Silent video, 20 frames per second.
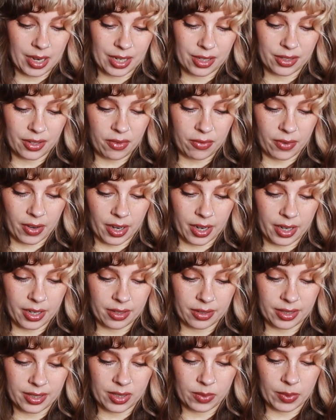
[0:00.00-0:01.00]
and so far,
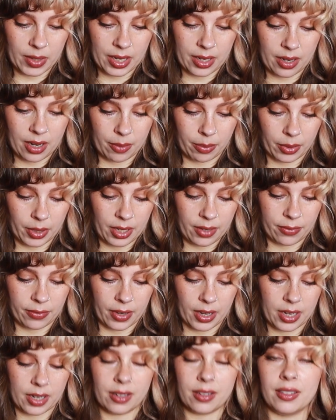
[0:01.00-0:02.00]
this has been a pretty
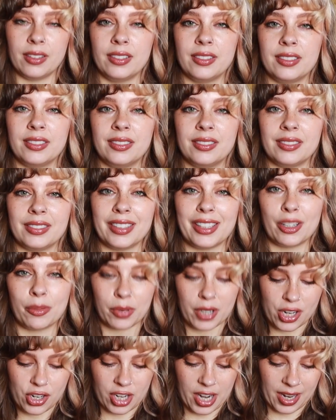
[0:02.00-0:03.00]
fun little
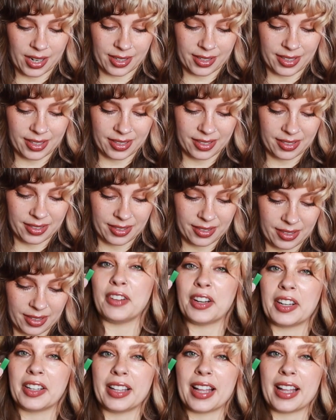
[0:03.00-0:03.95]
project. Very